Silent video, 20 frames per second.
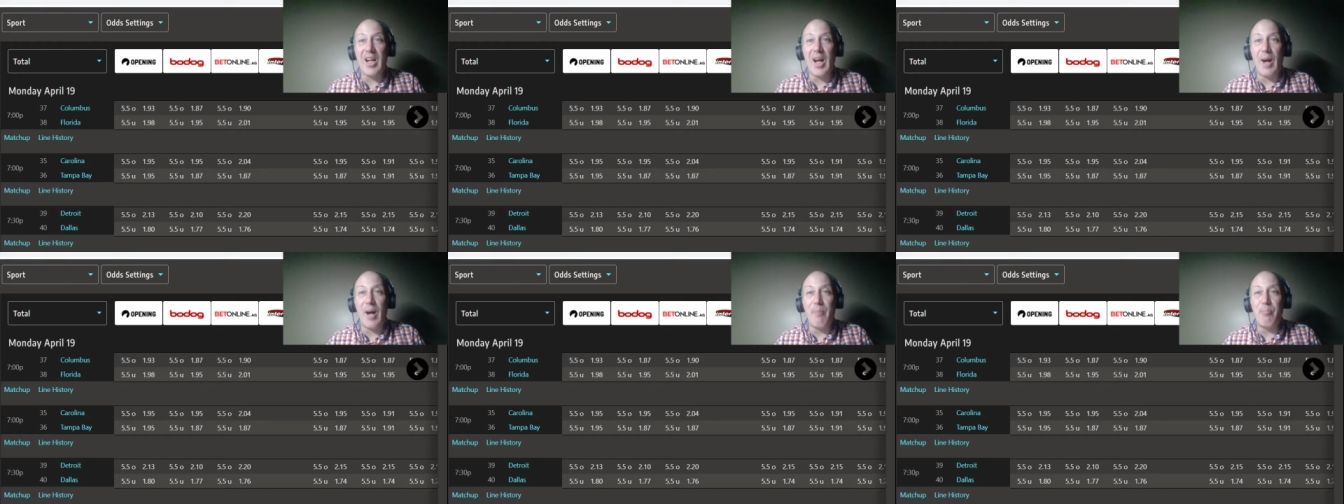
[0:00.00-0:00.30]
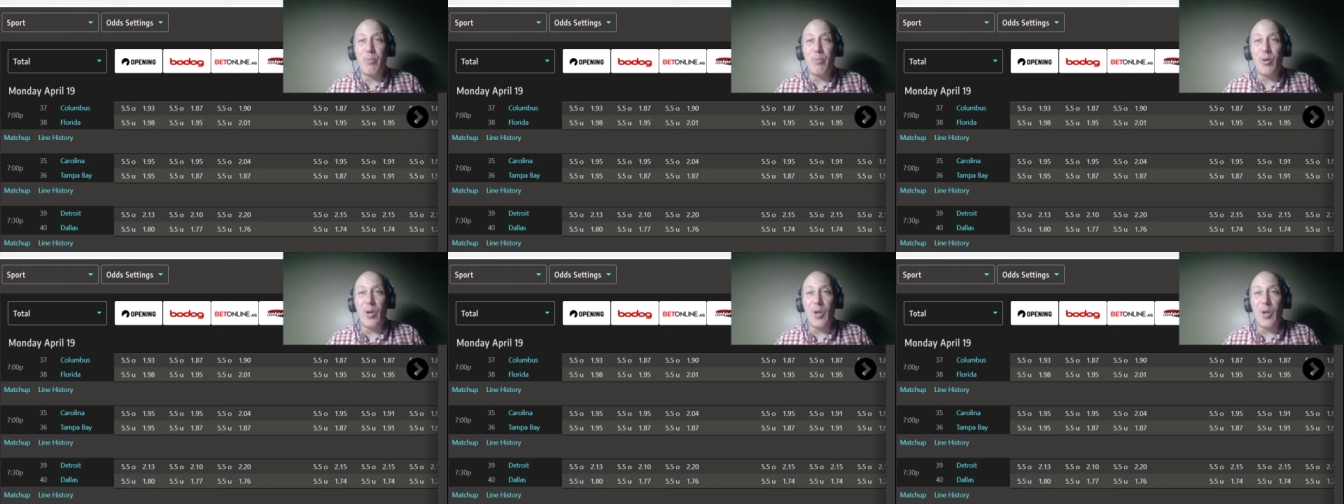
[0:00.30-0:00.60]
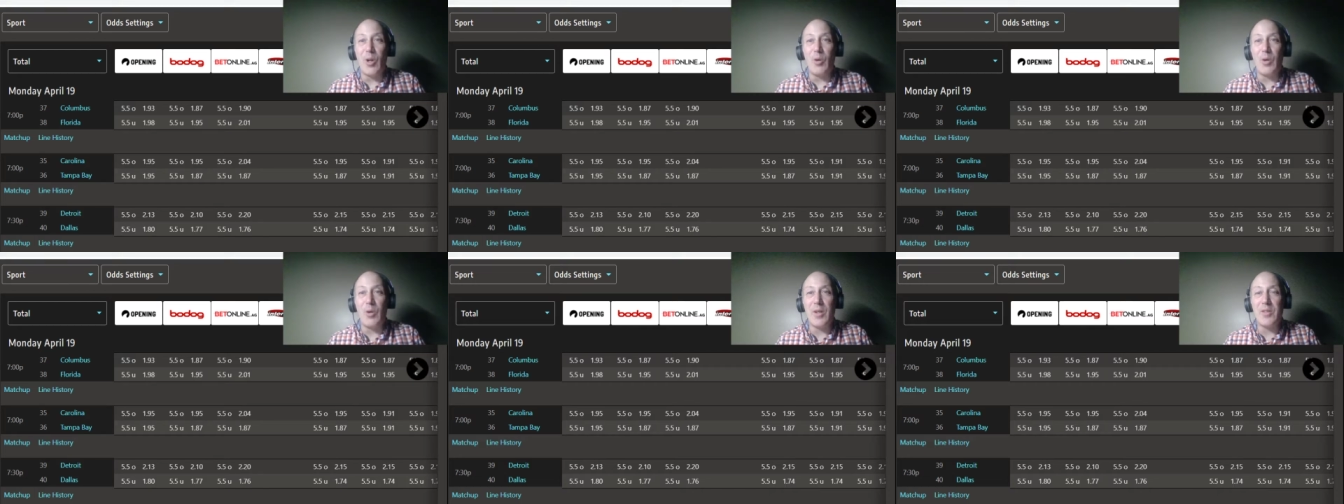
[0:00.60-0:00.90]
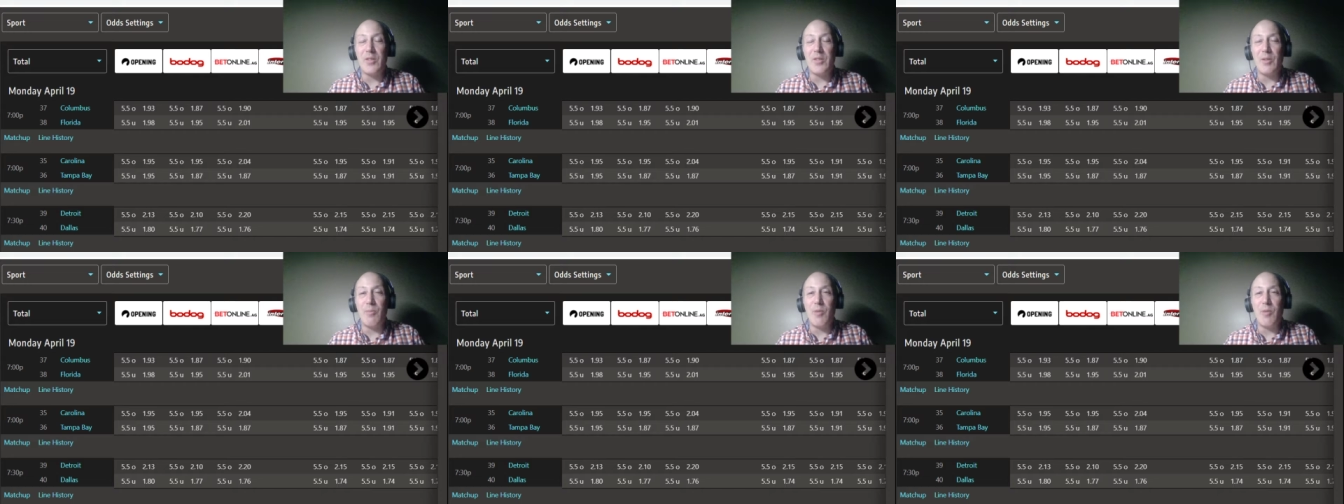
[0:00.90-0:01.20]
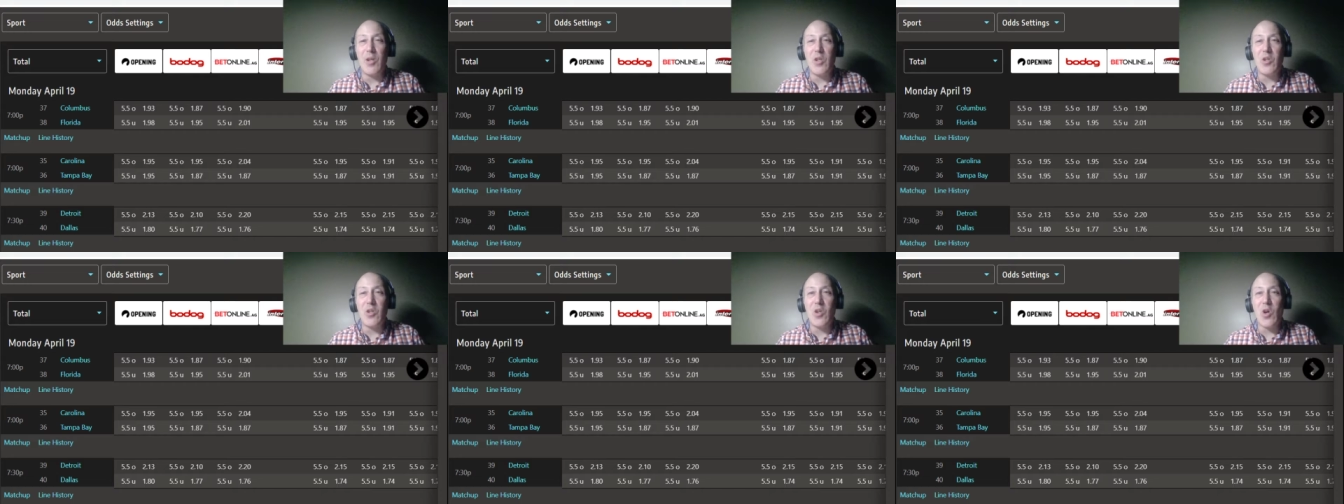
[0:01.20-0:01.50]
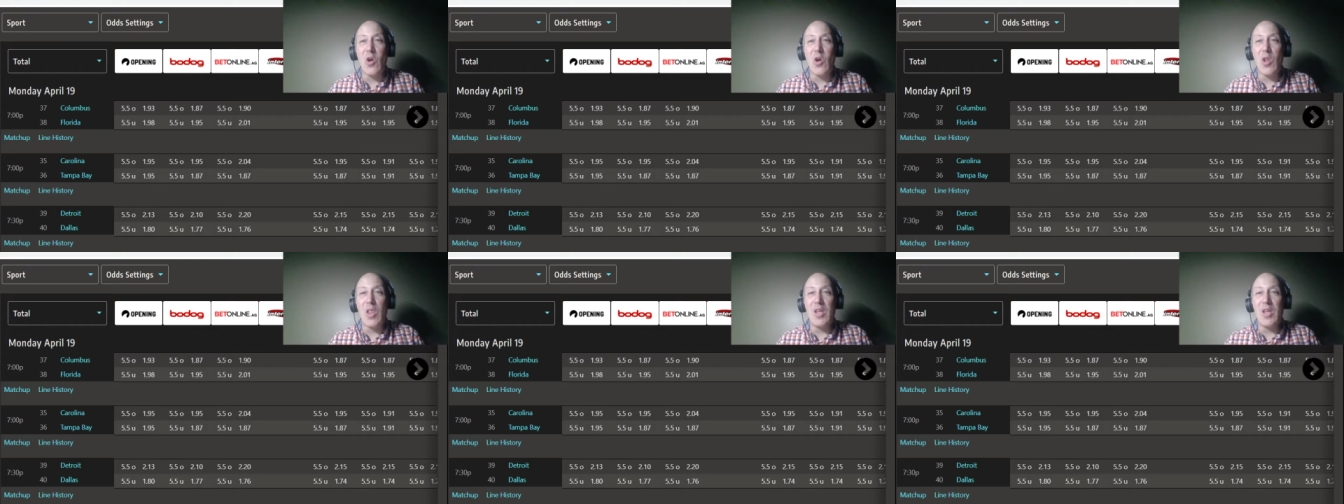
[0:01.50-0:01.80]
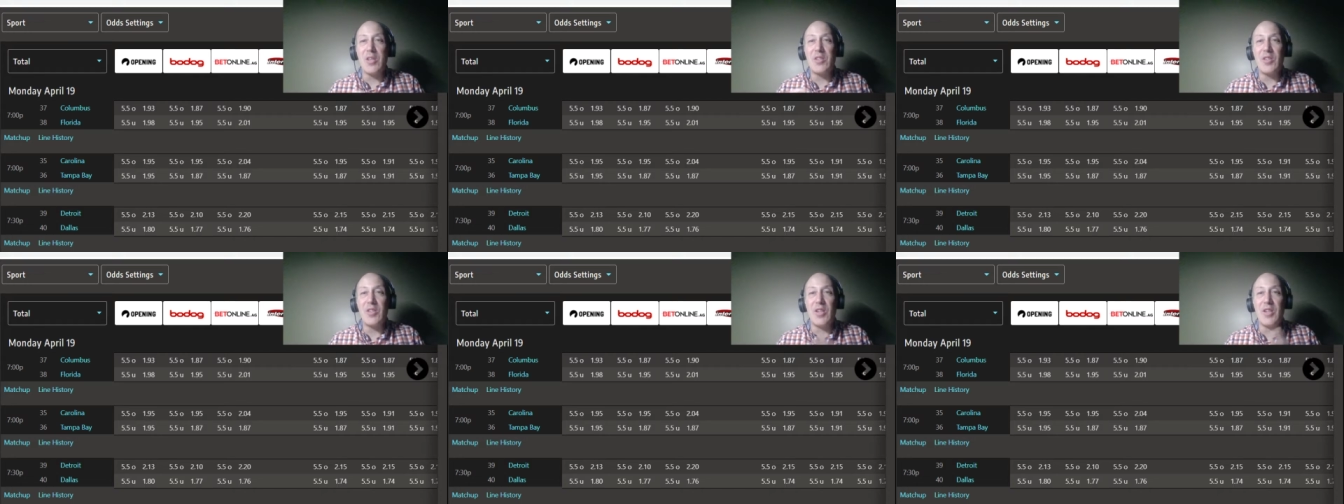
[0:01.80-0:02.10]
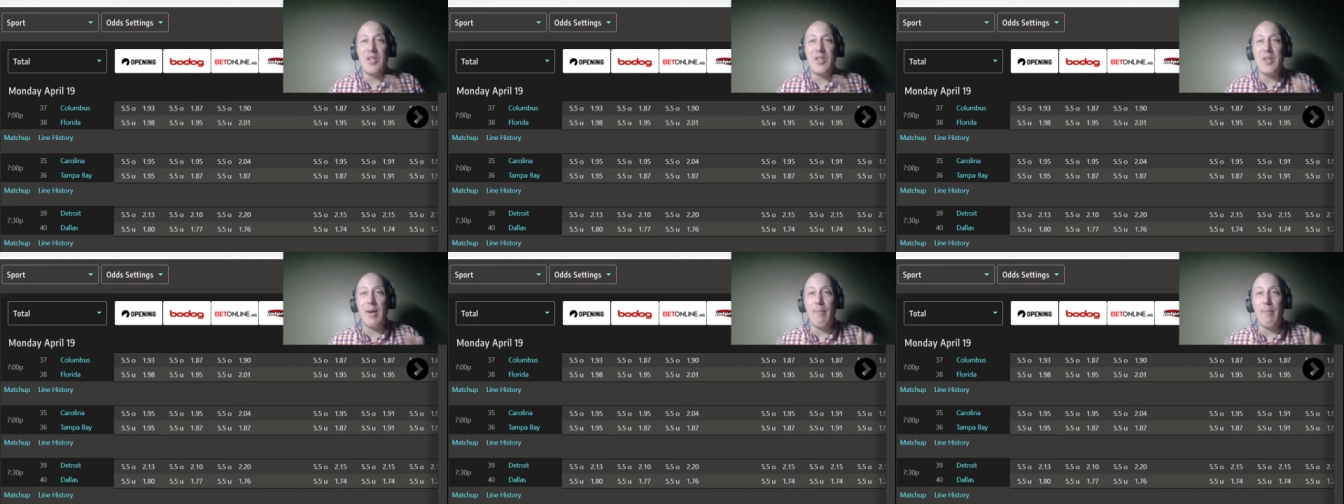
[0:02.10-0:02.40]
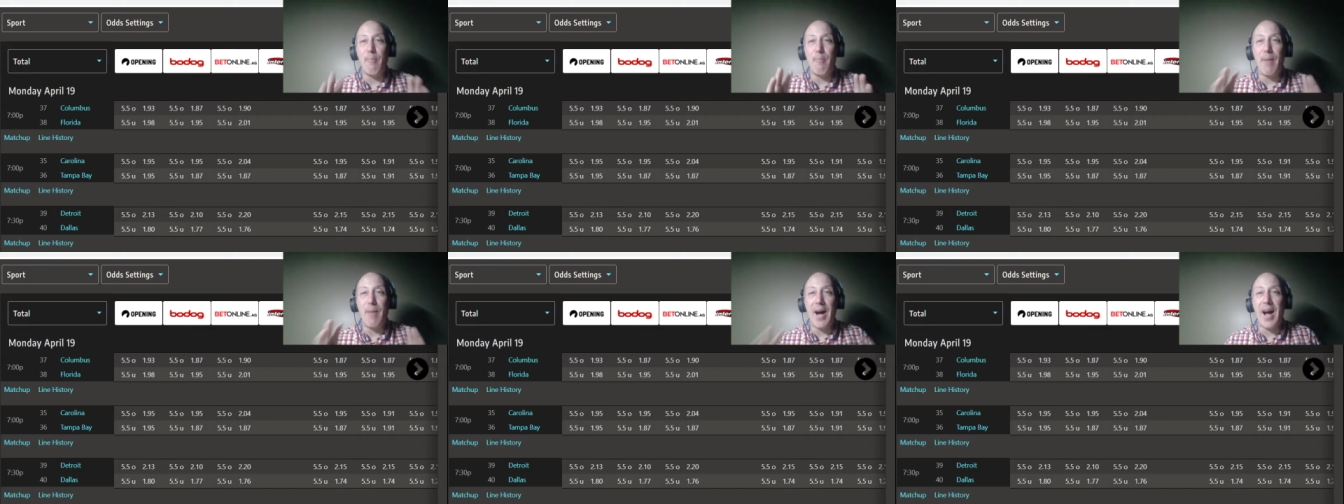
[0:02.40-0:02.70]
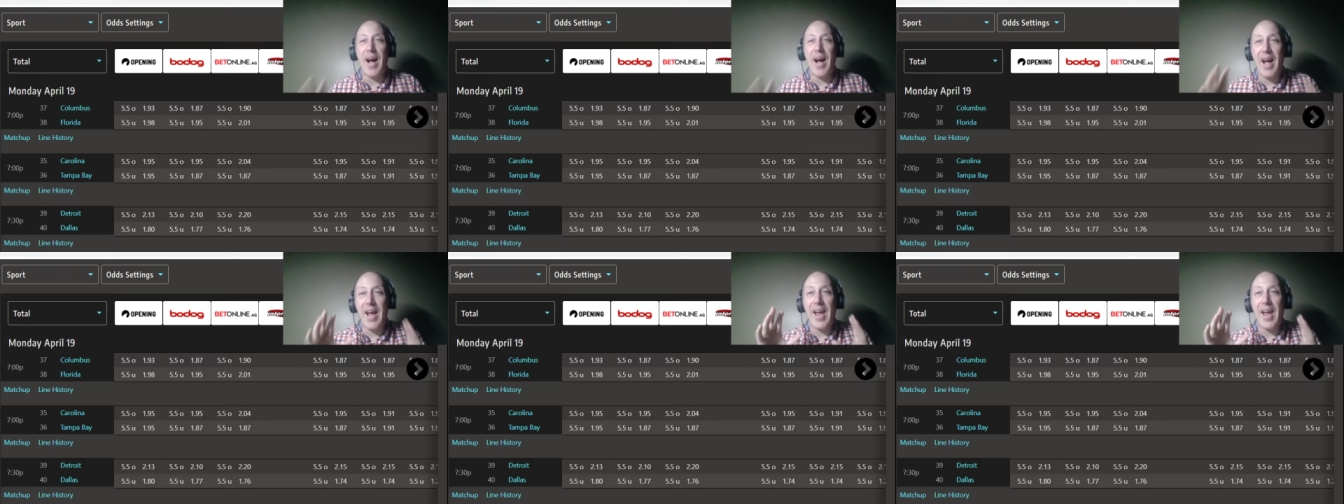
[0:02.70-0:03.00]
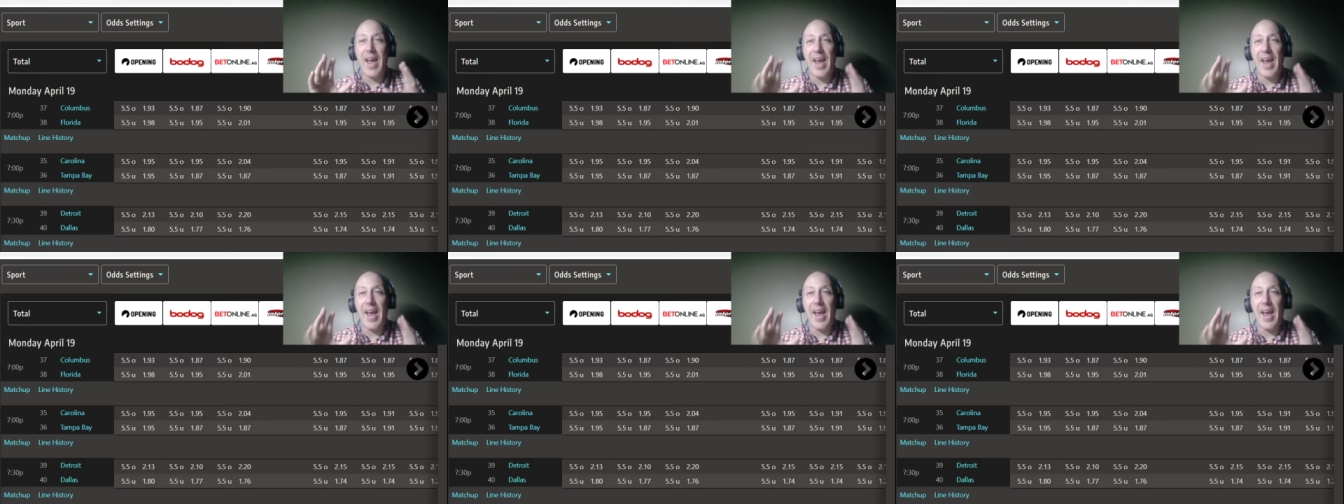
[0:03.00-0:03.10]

I'm Pearl of Wisdom, and you're listening to my